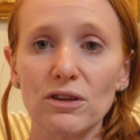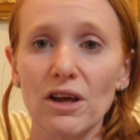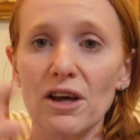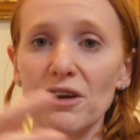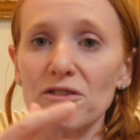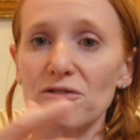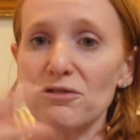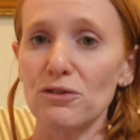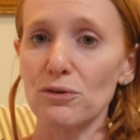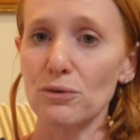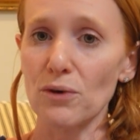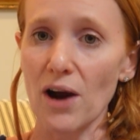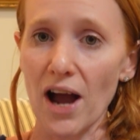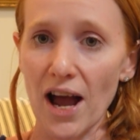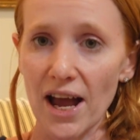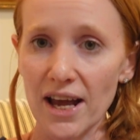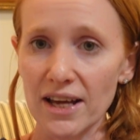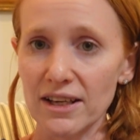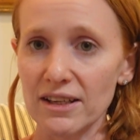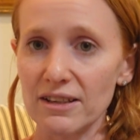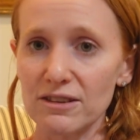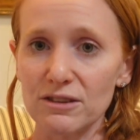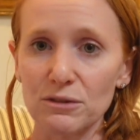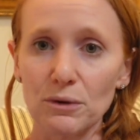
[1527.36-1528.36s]
a lot of
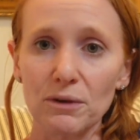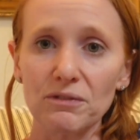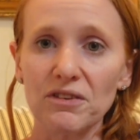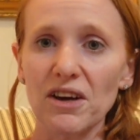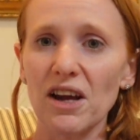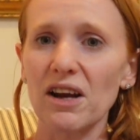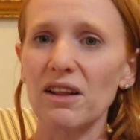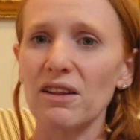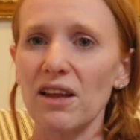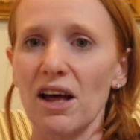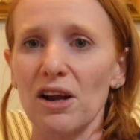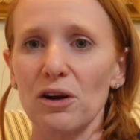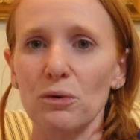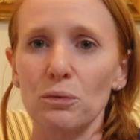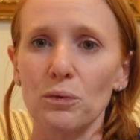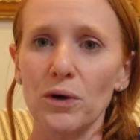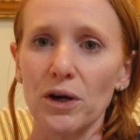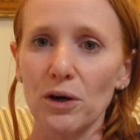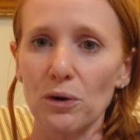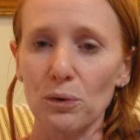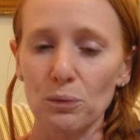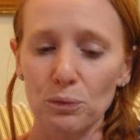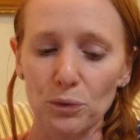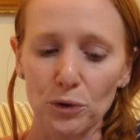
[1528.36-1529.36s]
variety, so I've got a lot of
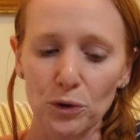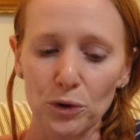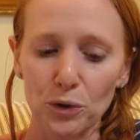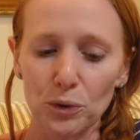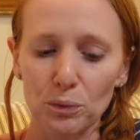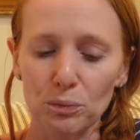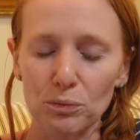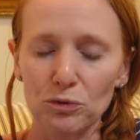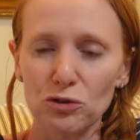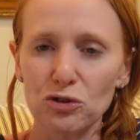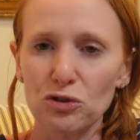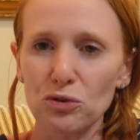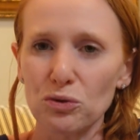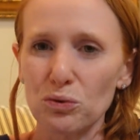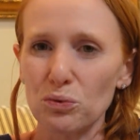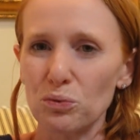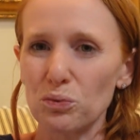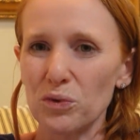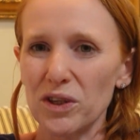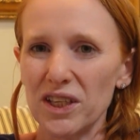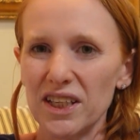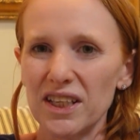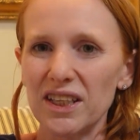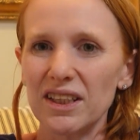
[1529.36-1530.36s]
wiggle room to
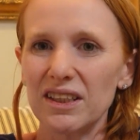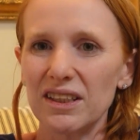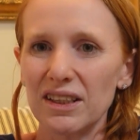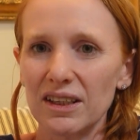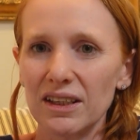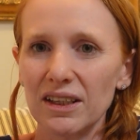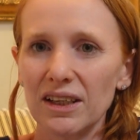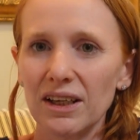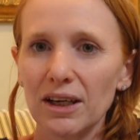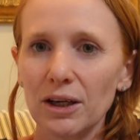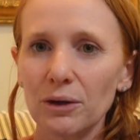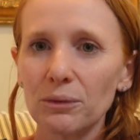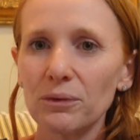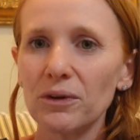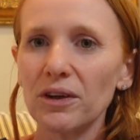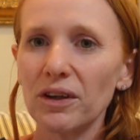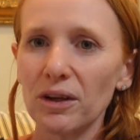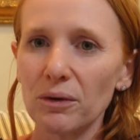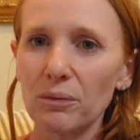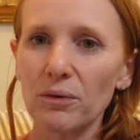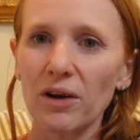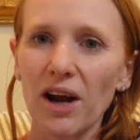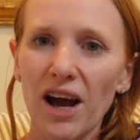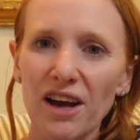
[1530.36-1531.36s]
read
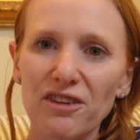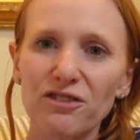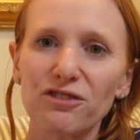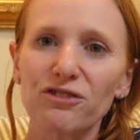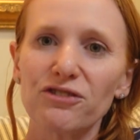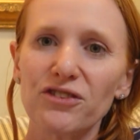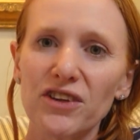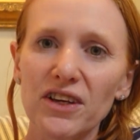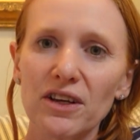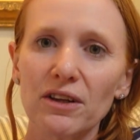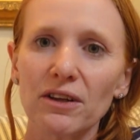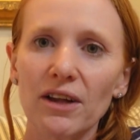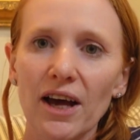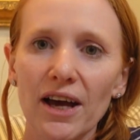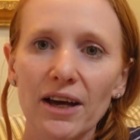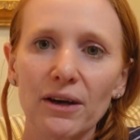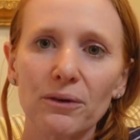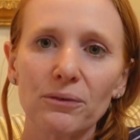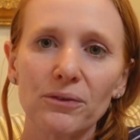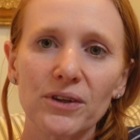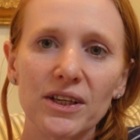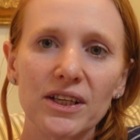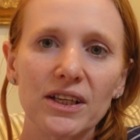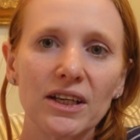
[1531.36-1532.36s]
really what I feel like
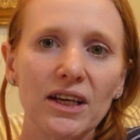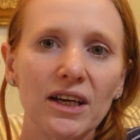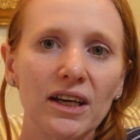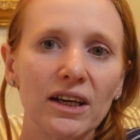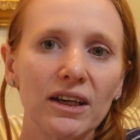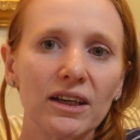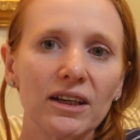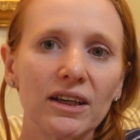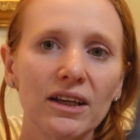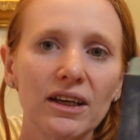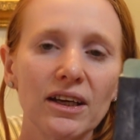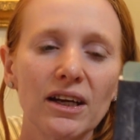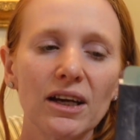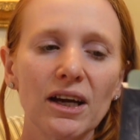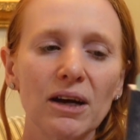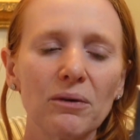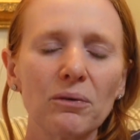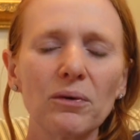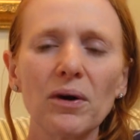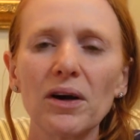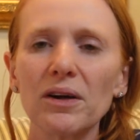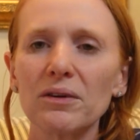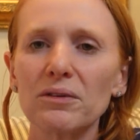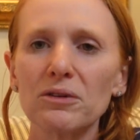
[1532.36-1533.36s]
reading,
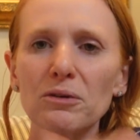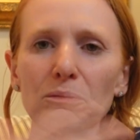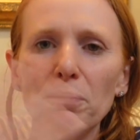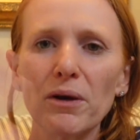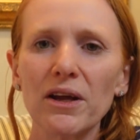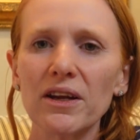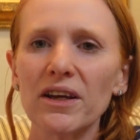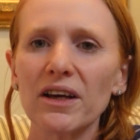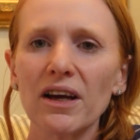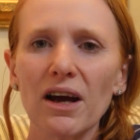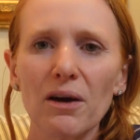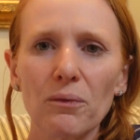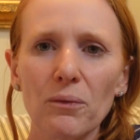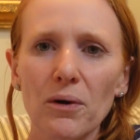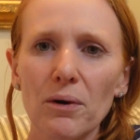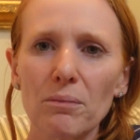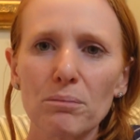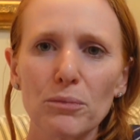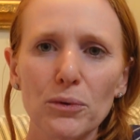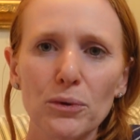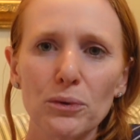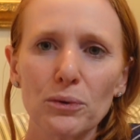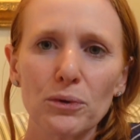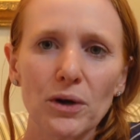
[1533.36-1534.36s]
depending on what
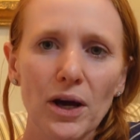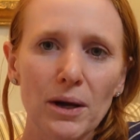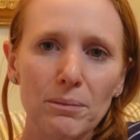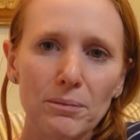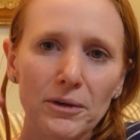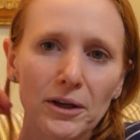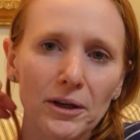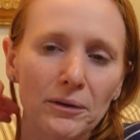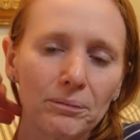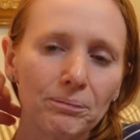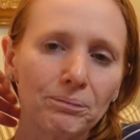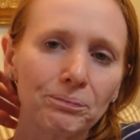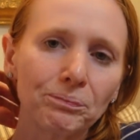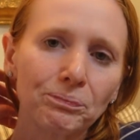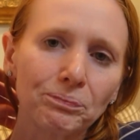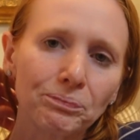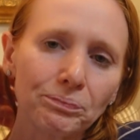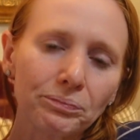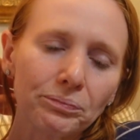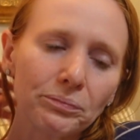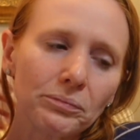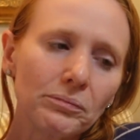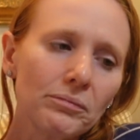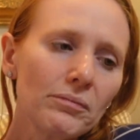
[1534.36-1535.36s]
mood I'm in.
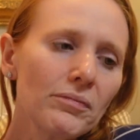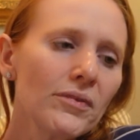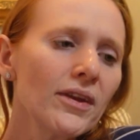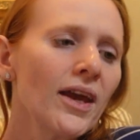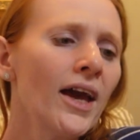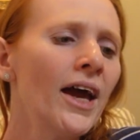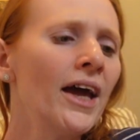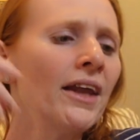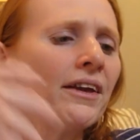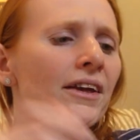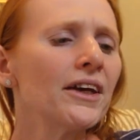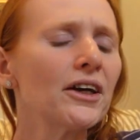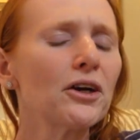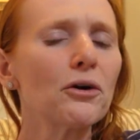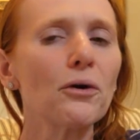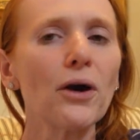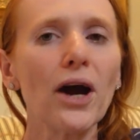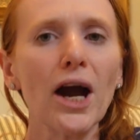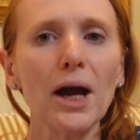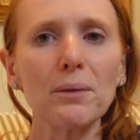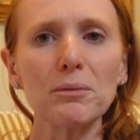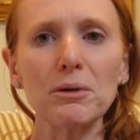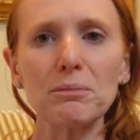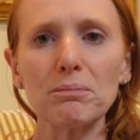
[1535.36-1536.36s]
And then
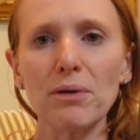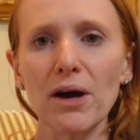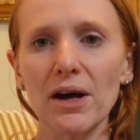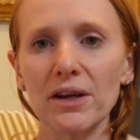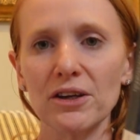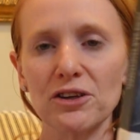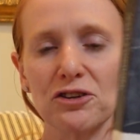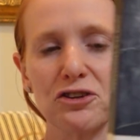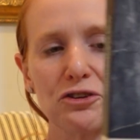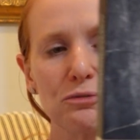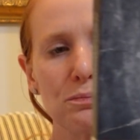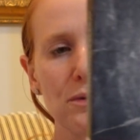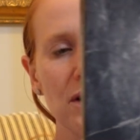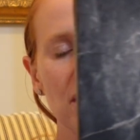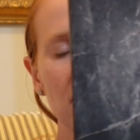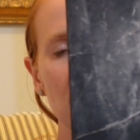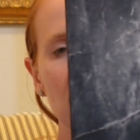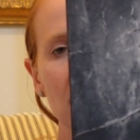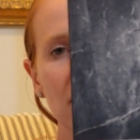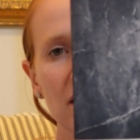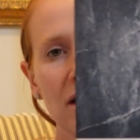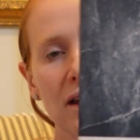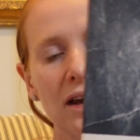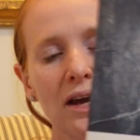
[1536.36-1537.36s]
Crime and
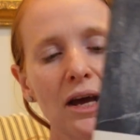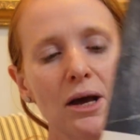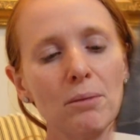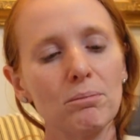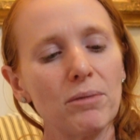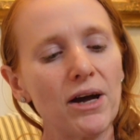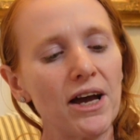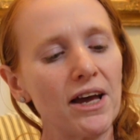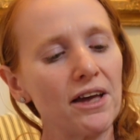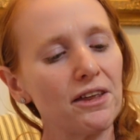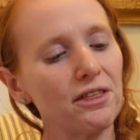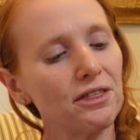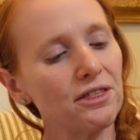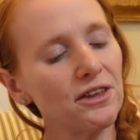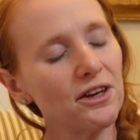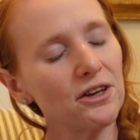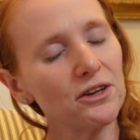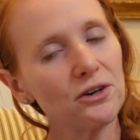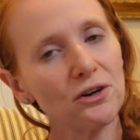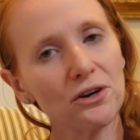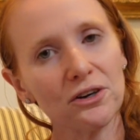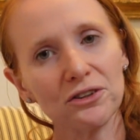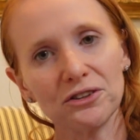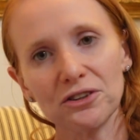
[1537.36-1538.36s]
Punishment by
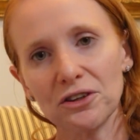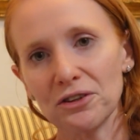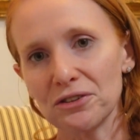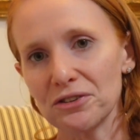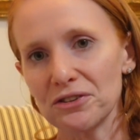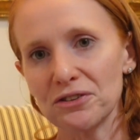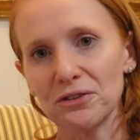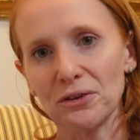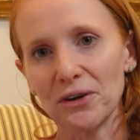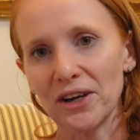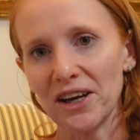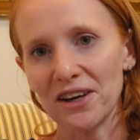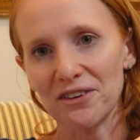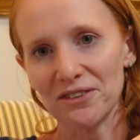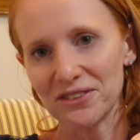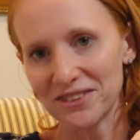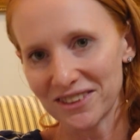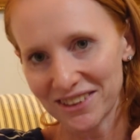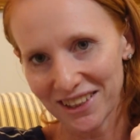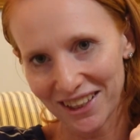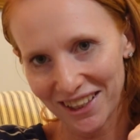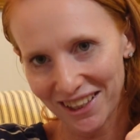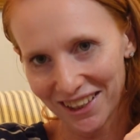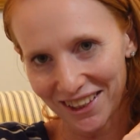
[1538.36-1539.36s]
Fyodor
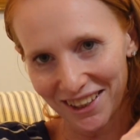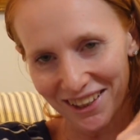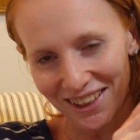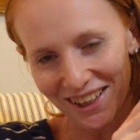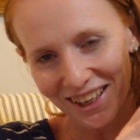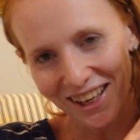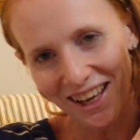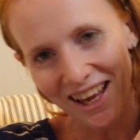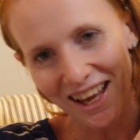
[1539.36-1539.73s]
Dostoevsky.